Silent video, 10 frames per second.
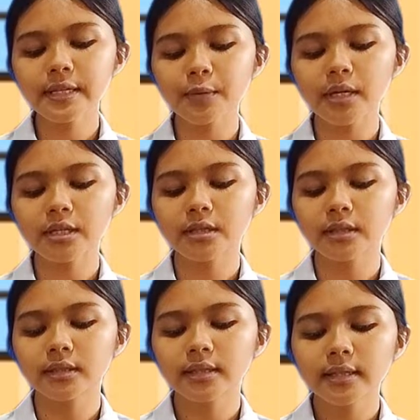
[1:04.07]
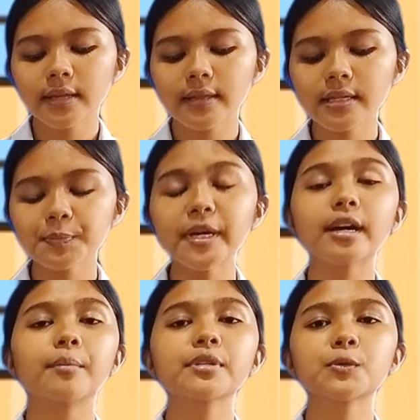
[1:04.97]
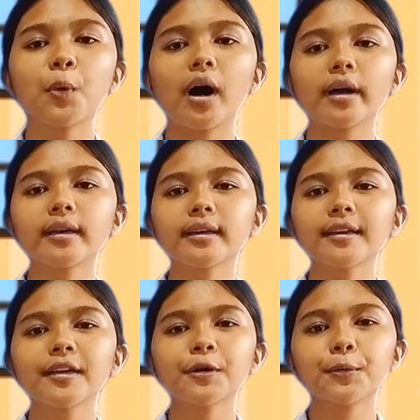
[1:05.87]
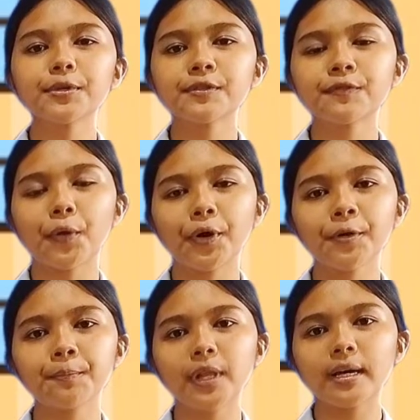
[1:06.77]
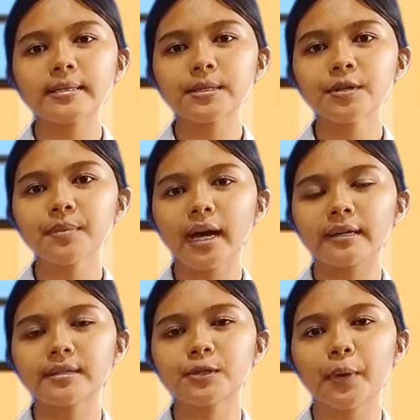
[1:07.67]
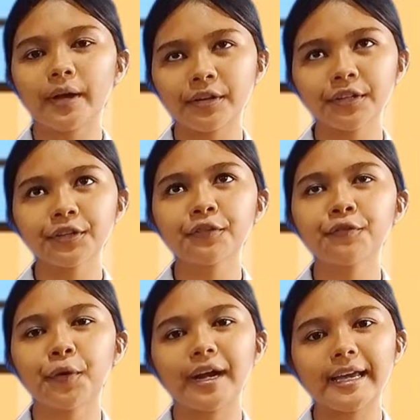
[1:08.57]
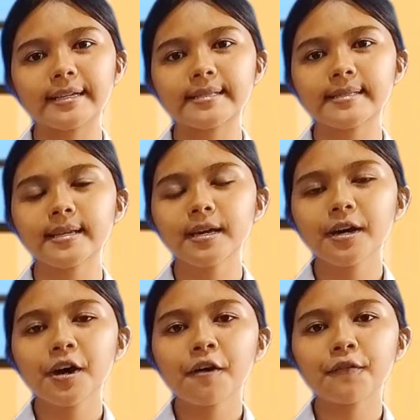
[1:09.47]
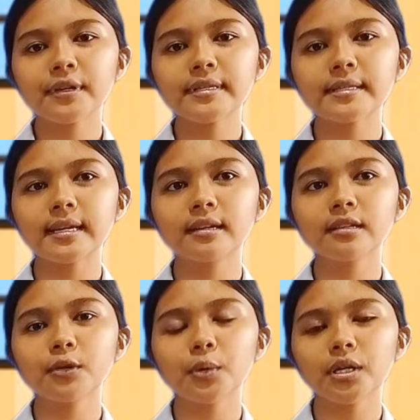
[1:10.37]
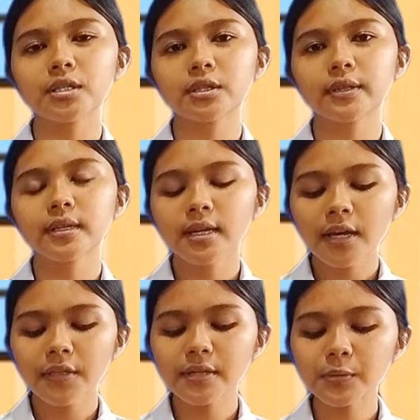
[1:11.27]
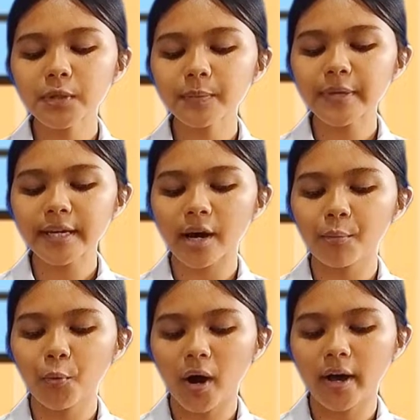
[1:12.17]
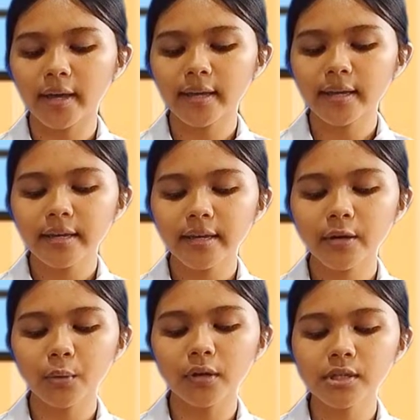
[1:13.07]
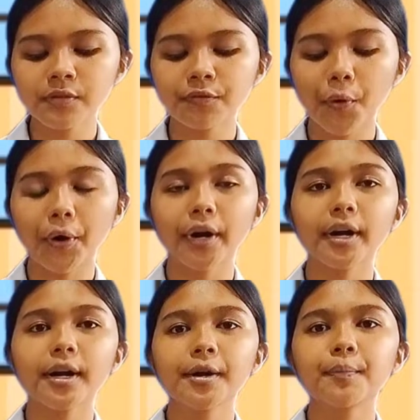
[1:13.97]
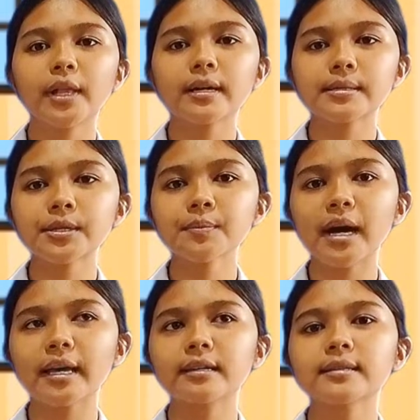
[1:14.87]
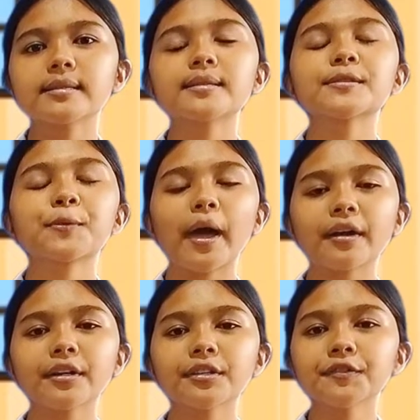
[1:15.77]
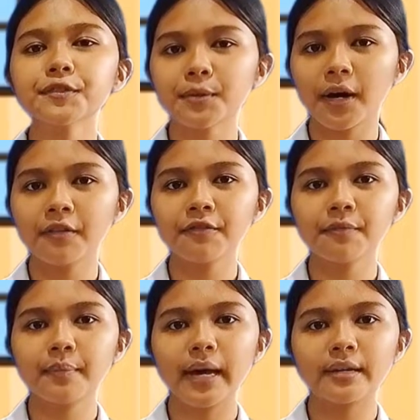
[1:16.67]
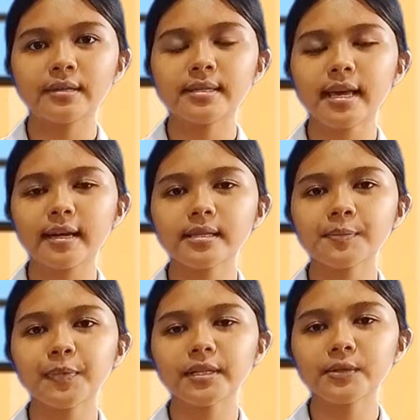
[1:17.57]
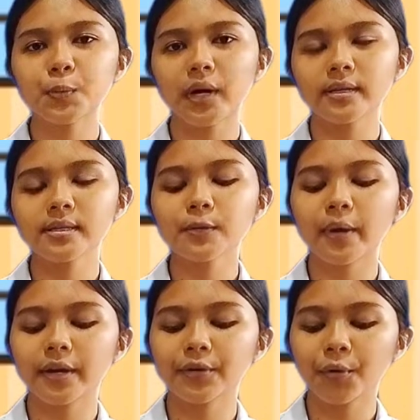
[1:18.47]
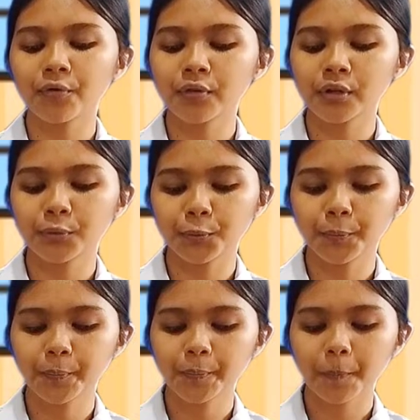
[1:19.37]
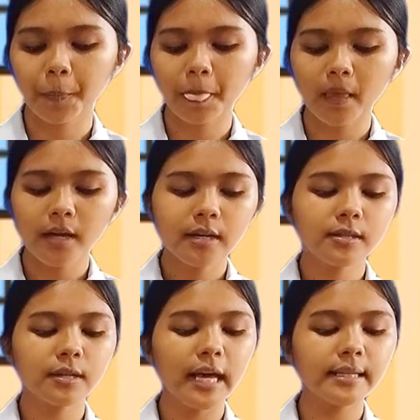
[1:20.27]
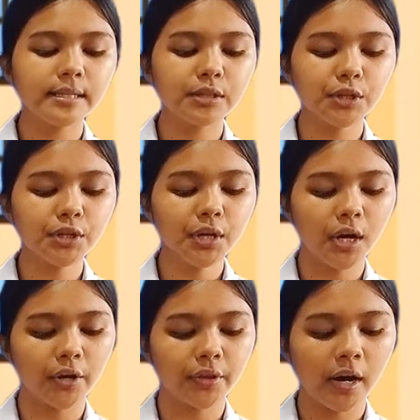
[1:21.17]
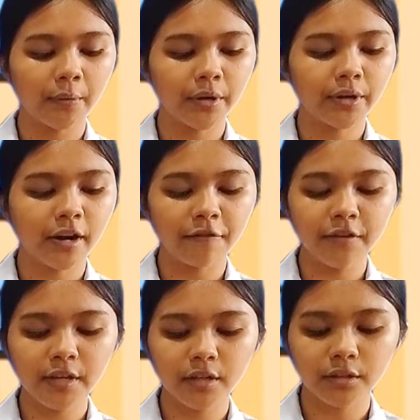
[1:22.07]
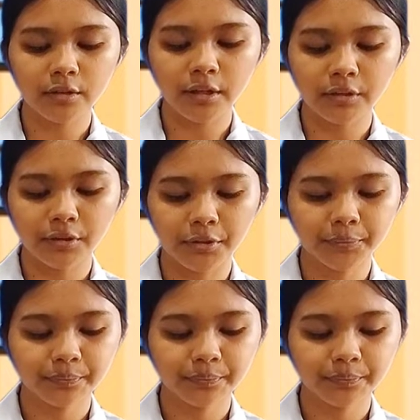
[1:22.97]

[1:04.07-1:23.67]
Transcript: equation, this becomes y equals 4 plus or minus square root of 4x. For the second equation, this will become y equals 4 plus or minus square root of 12 minus x plus 1 squared over 2. So let's turn on our graphing calculator.